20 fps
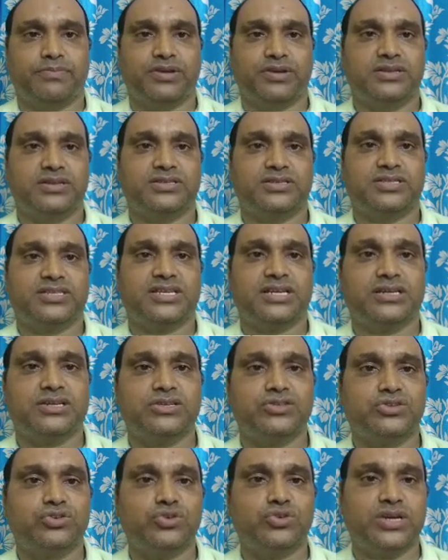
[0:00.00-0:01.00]
struct
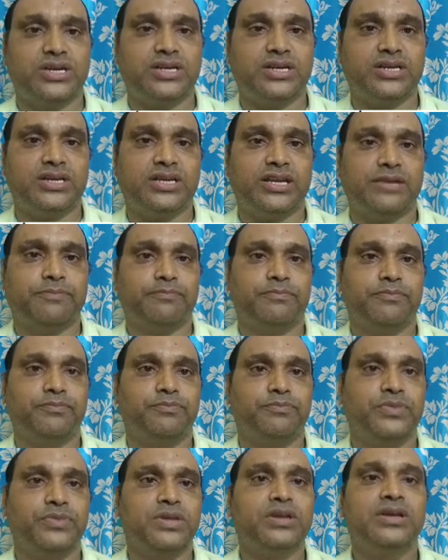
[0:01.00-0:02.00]
student type.
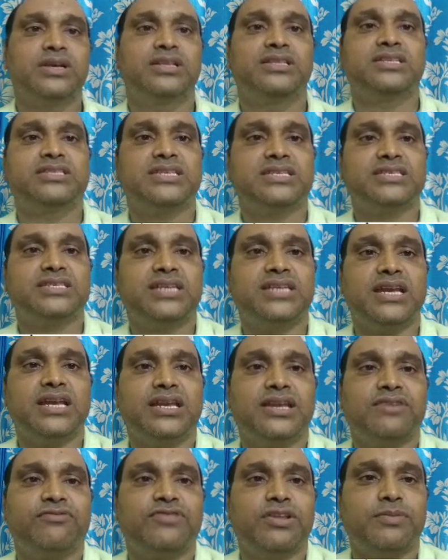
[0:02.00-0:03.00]
This is done
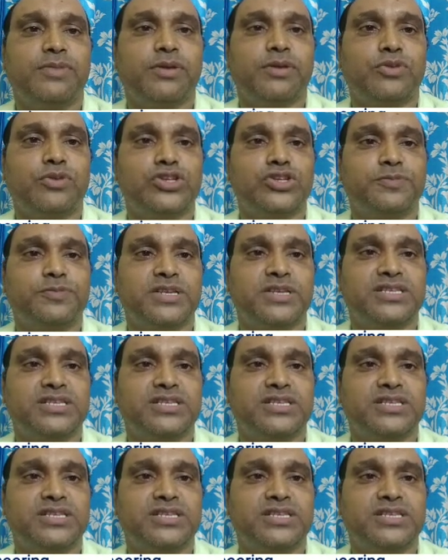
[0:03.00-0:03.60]
if the memory space